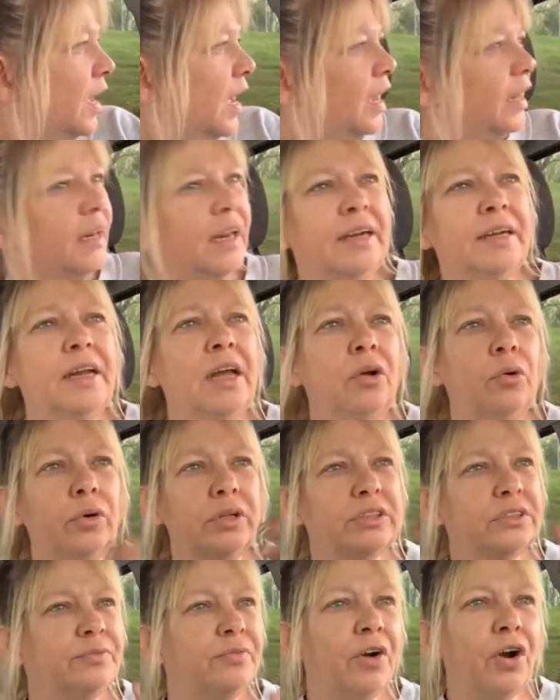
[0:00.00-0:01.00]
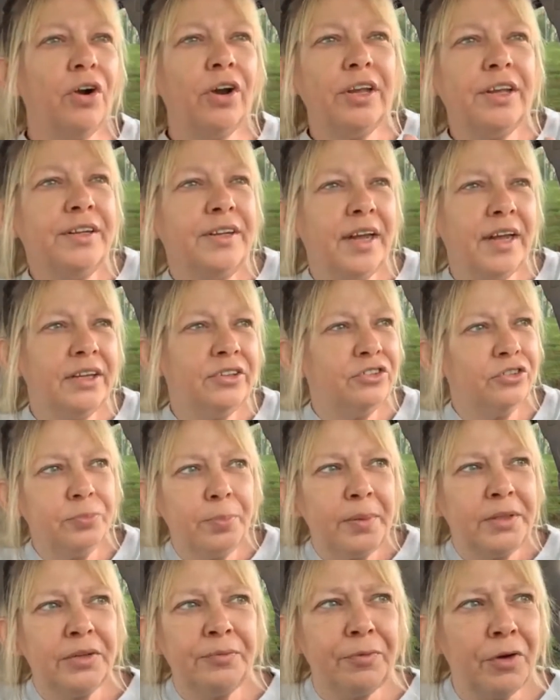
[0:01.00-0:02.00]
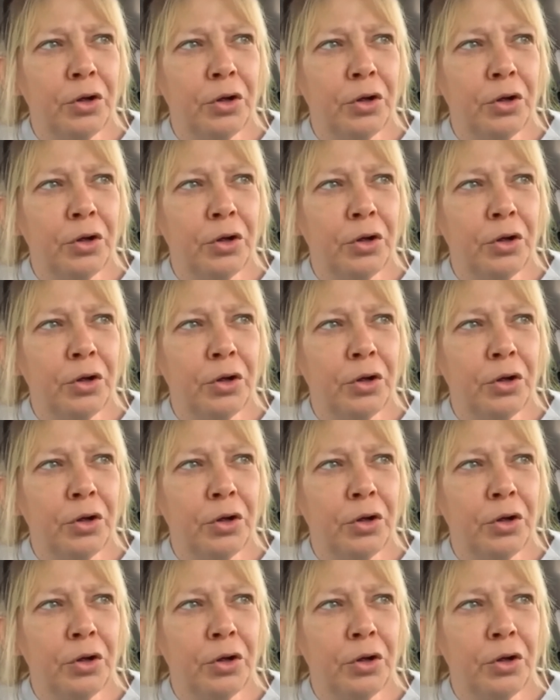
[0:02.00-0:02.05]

And I know it's very contagious, but the